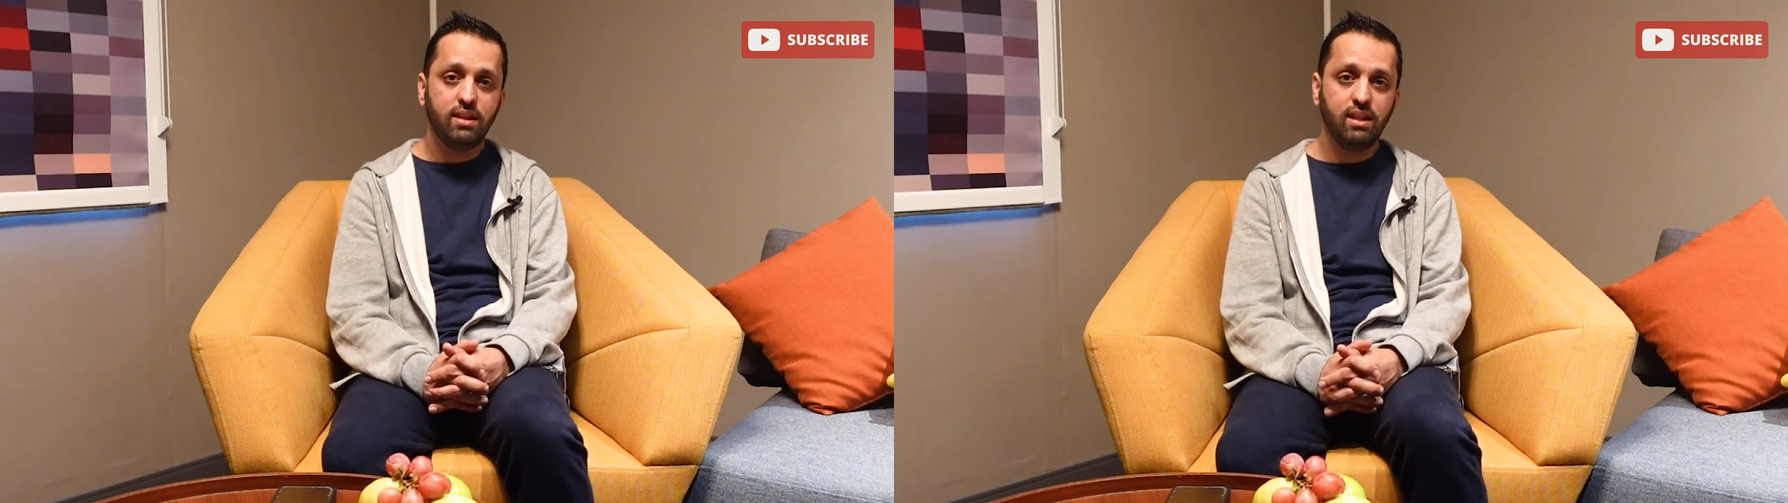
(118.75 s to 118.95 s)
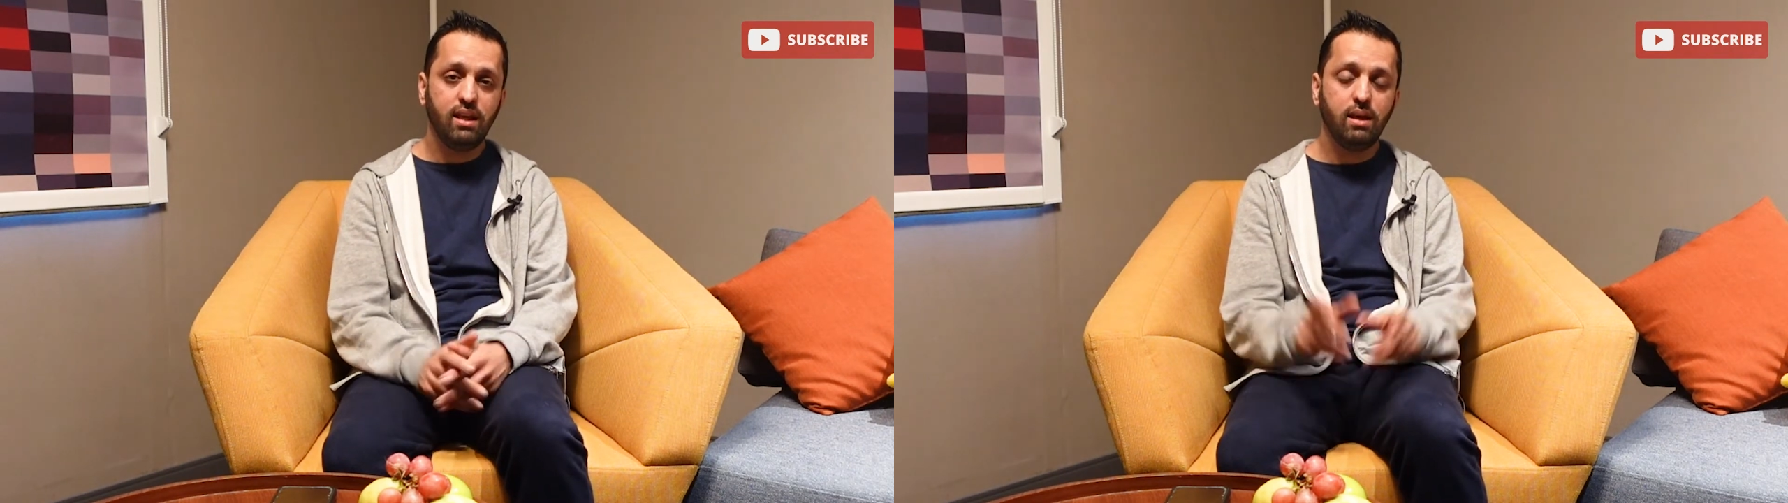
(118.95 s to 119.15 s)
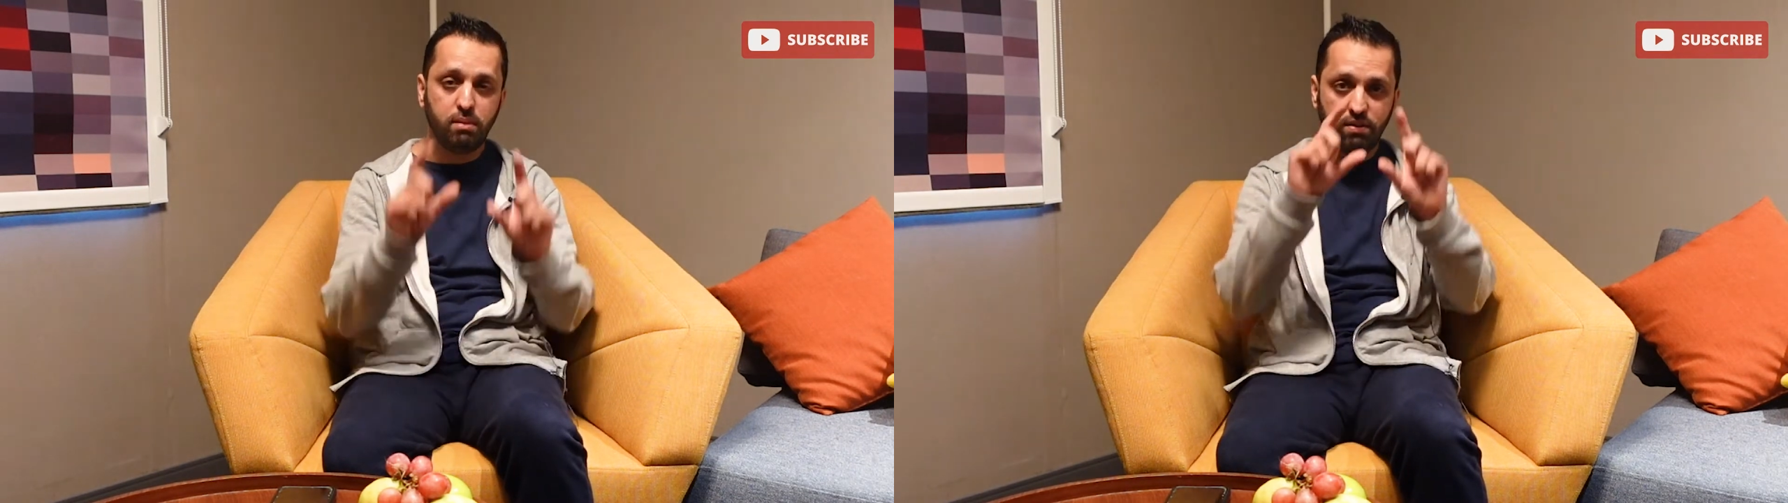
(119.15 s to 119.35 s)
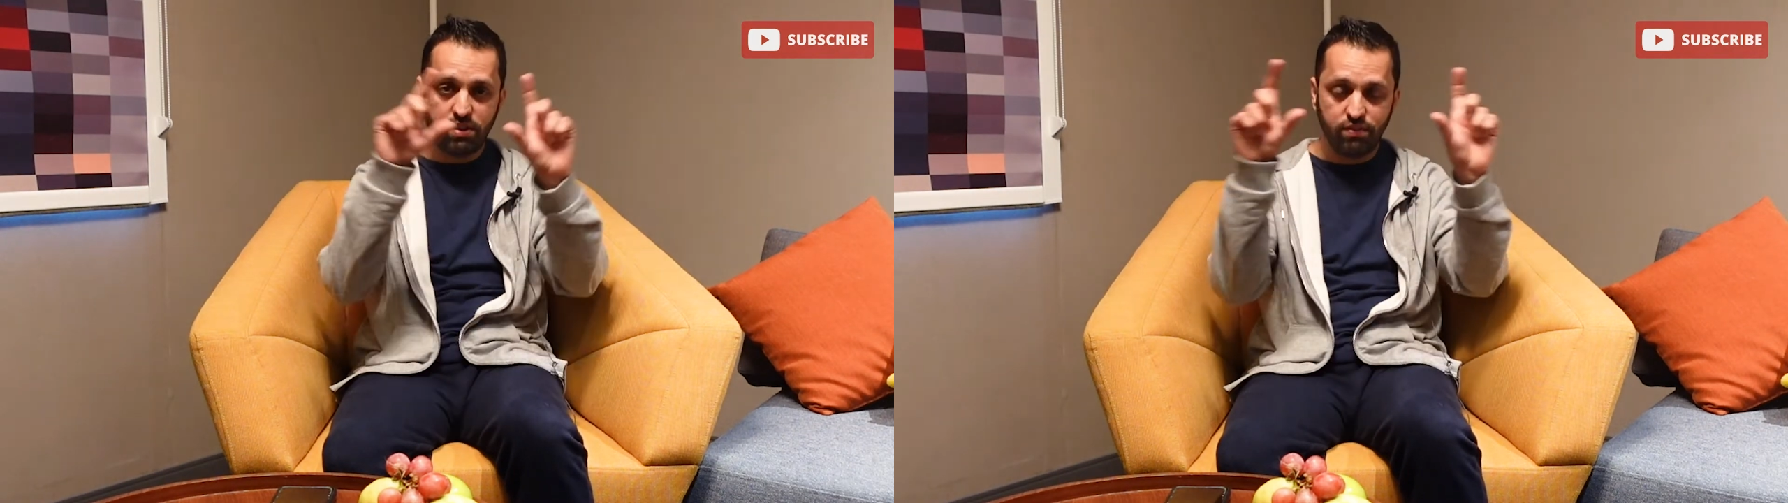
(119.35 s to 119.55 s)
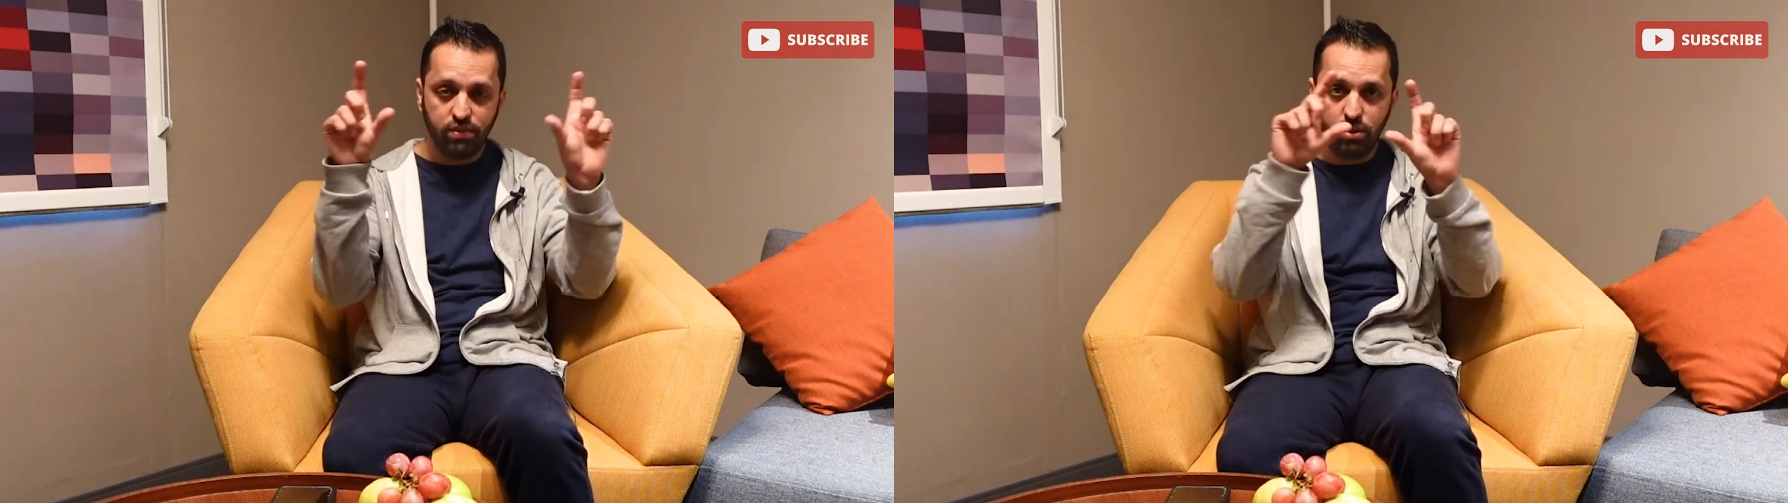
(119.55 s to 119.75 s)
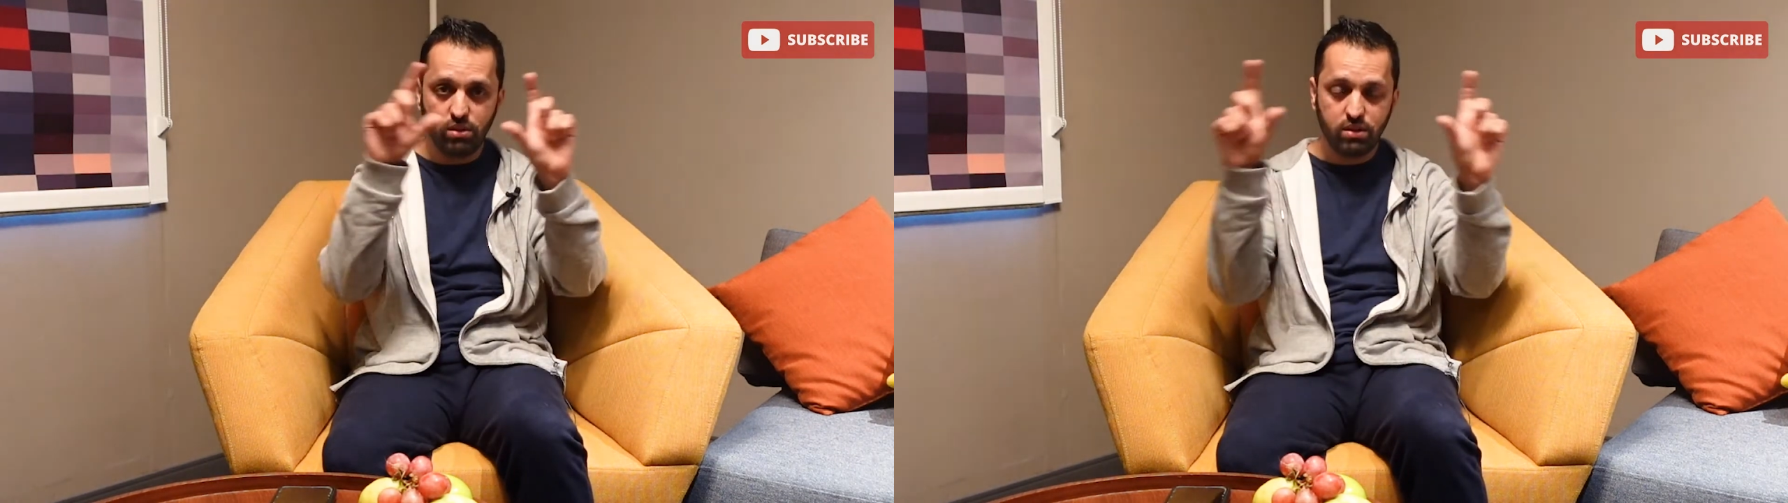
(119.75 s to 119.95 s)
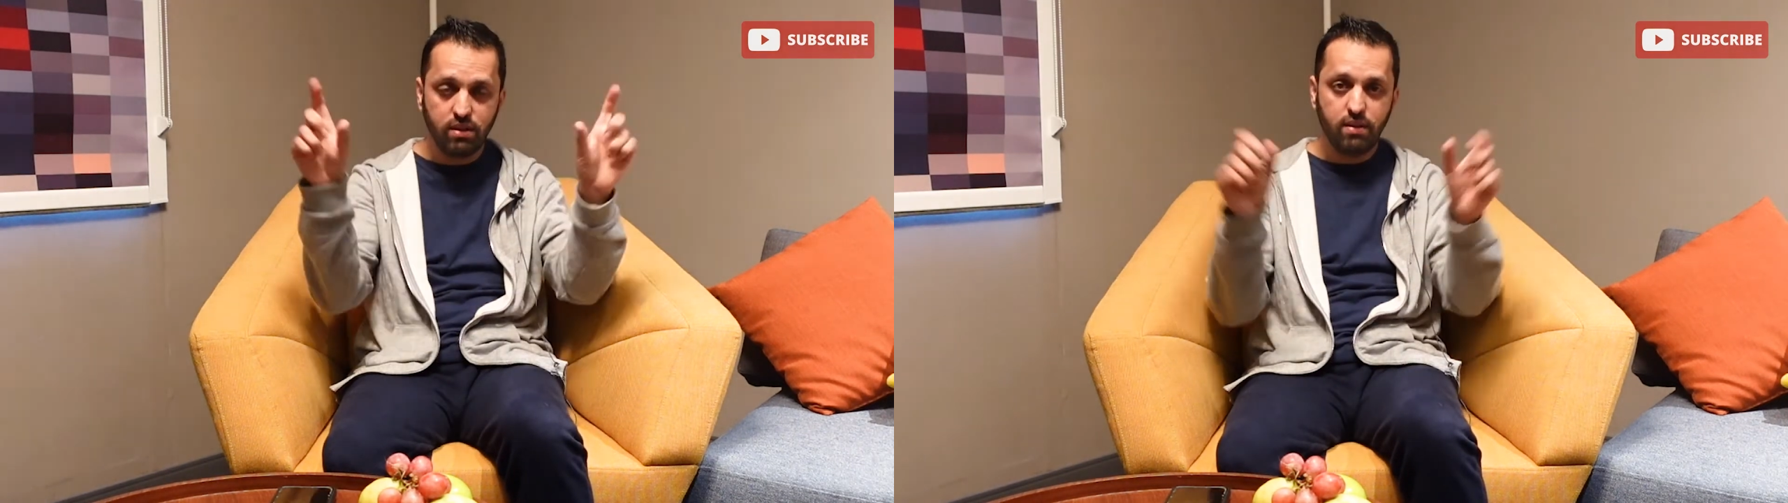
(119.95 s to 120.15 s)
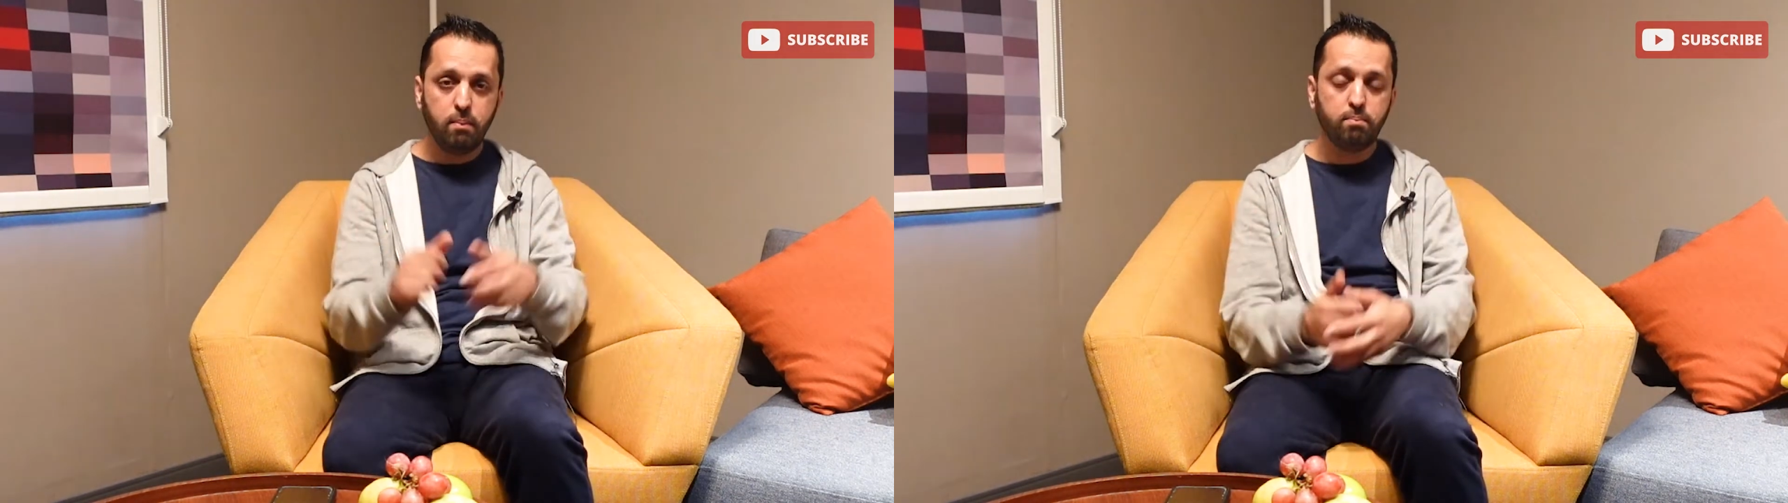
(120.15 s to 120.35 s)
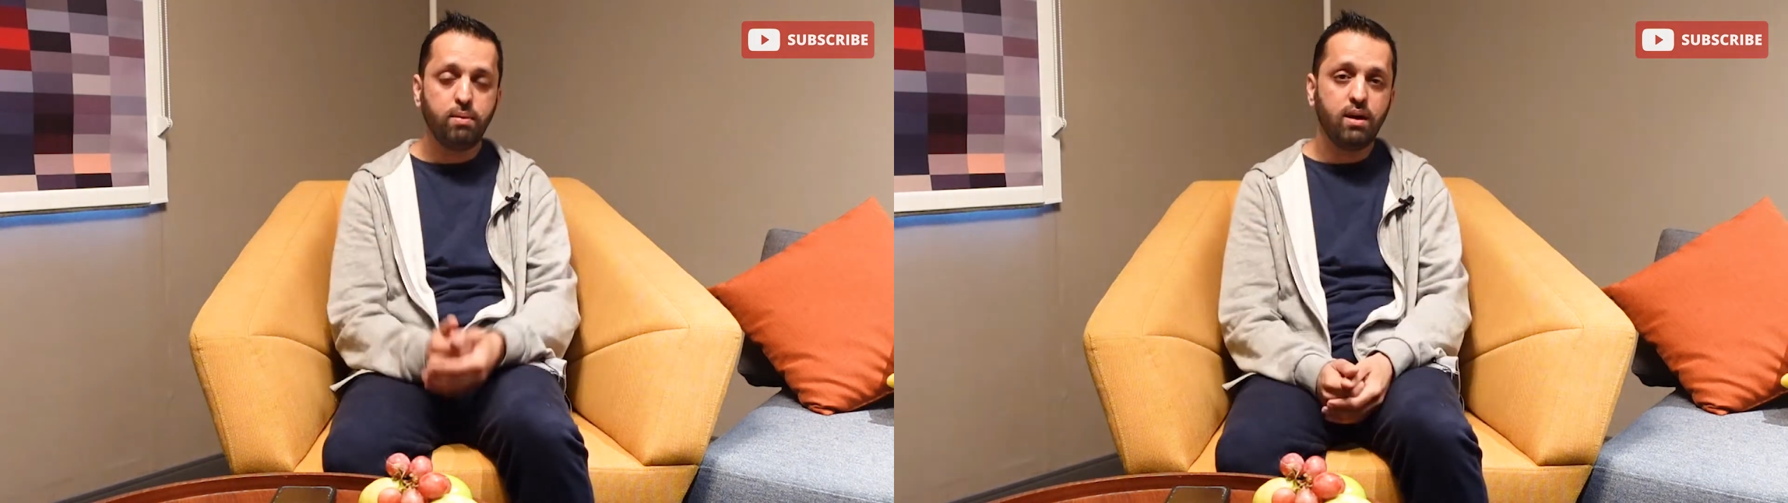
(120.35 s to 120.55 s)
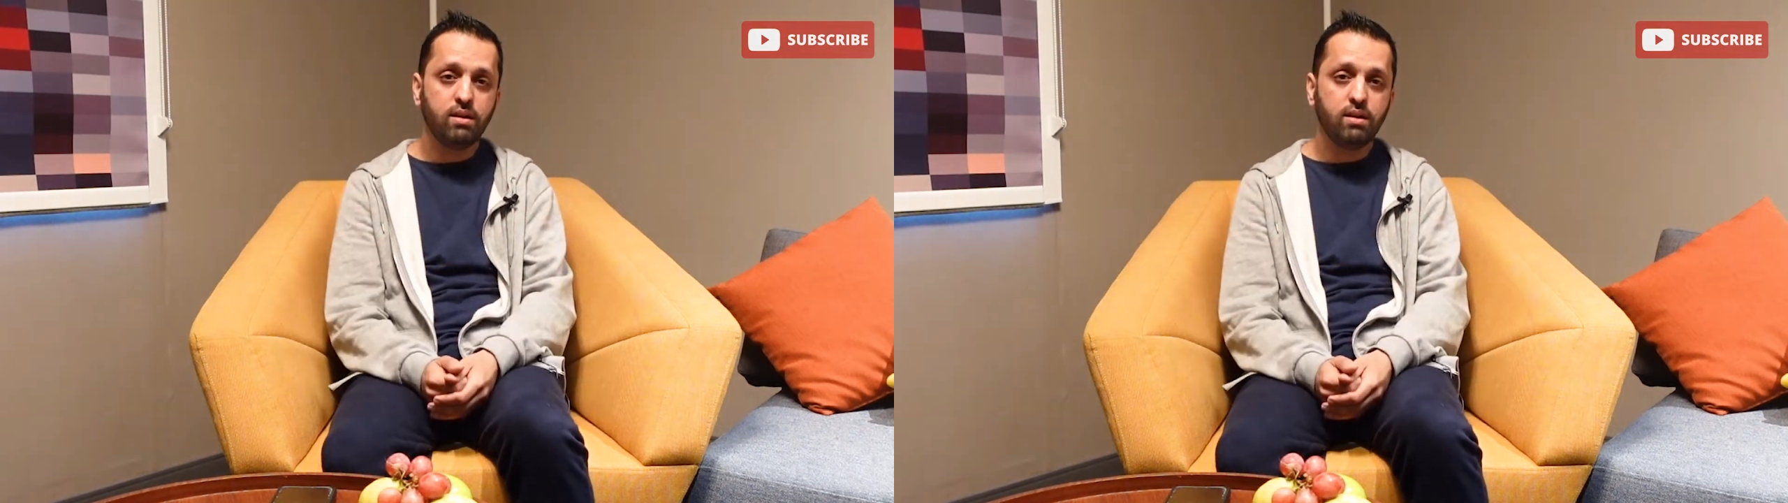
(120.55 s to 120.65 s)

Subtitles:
the above the fold part